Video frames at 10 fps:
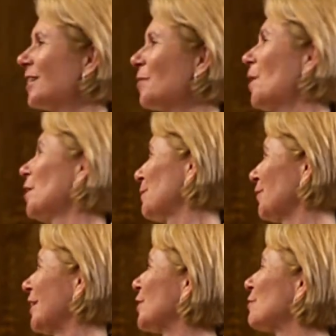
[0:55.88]
Well,
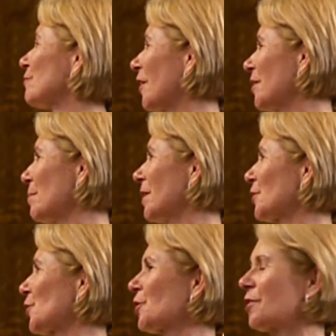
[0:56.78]
thank you very
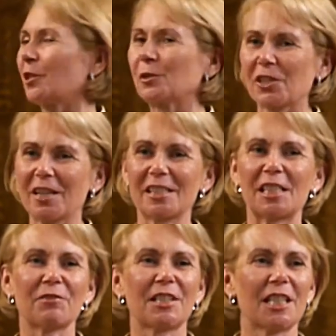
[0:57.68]
much to the
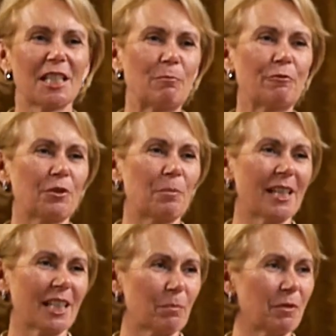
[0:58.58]
Alternatives team for
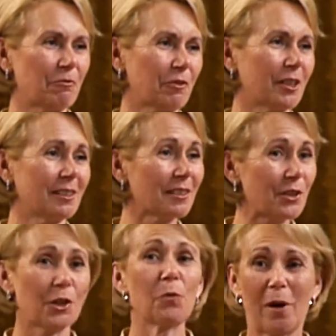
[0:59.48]
making me feel
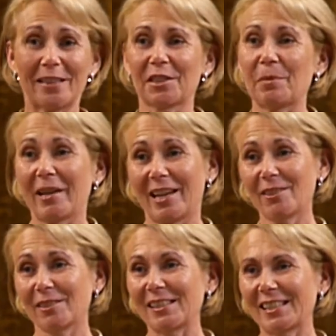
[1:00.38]
so welcome here,
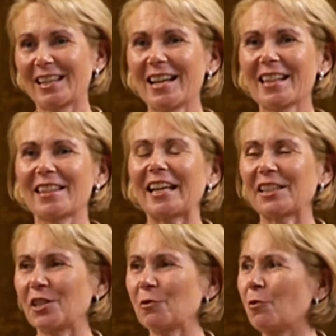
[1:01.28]
and
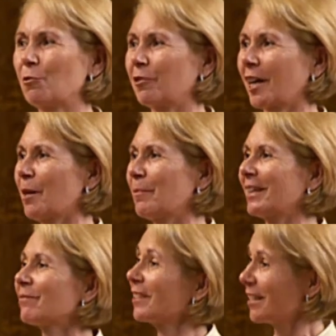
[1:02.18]
thank you all for
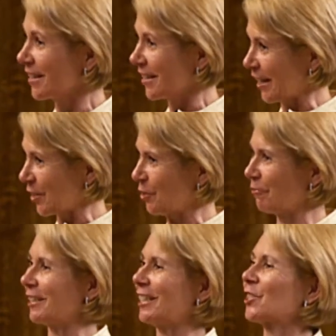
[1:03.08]
coming. Thank you,
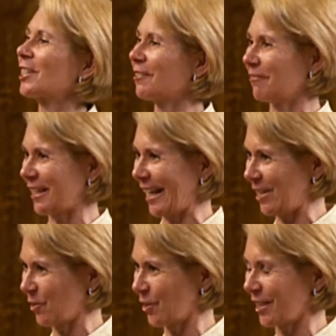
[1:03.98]
Venetia, for that
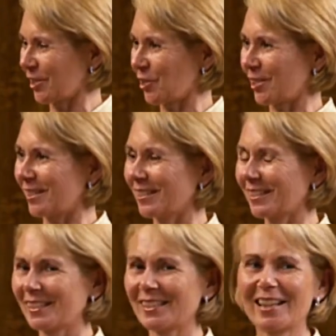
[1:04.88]
introduction.
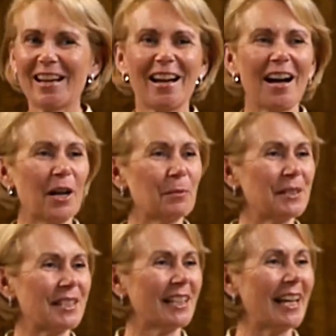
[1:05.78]
I
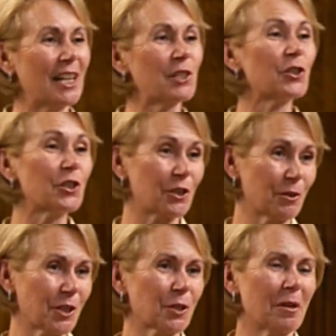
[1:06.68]
was
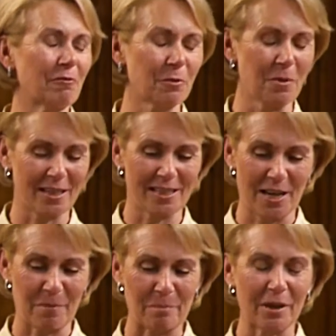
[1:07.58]
introduced to everyone
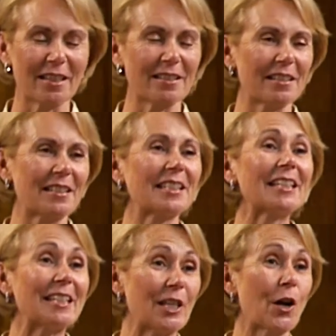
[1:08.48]
by a
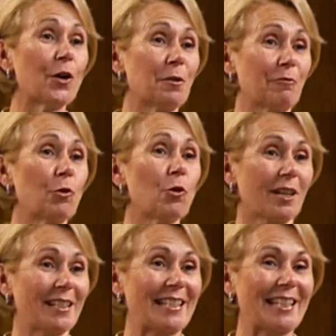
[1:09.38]
CEO of an
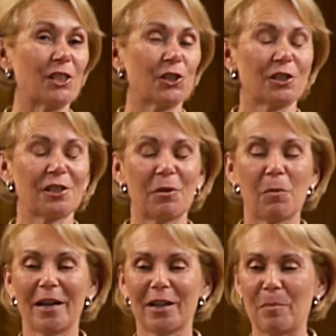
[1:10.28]
organisation a
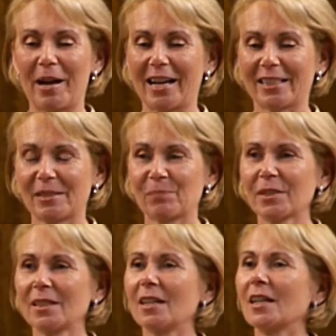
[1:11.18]
while back,
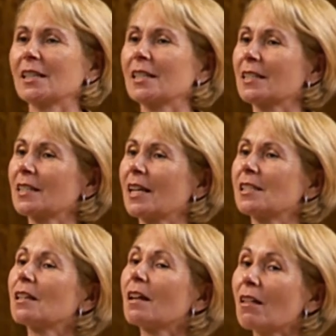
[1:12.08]
and he said,
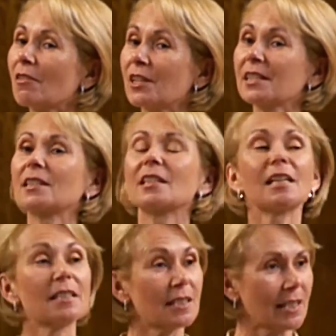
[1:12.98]
"This is
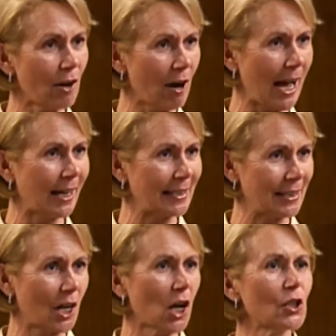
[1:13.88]
Sarah
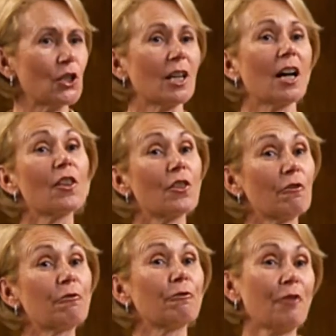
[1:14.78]
Alexander, the
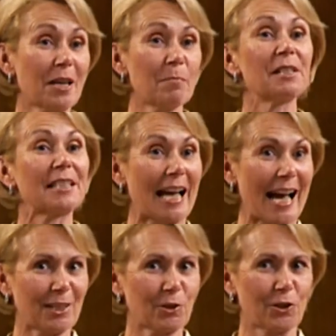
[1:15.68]
famous
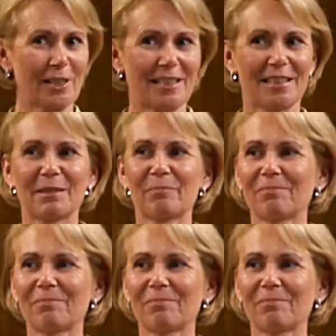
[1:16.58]
actress."